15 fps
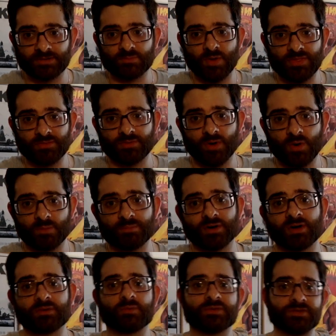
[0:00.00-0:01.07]
went through the whole
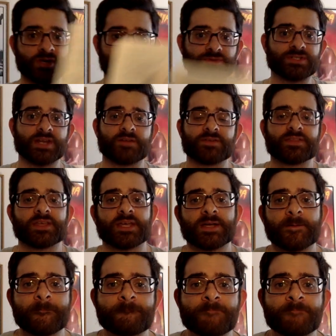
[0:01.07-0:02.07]
book with notes and everything.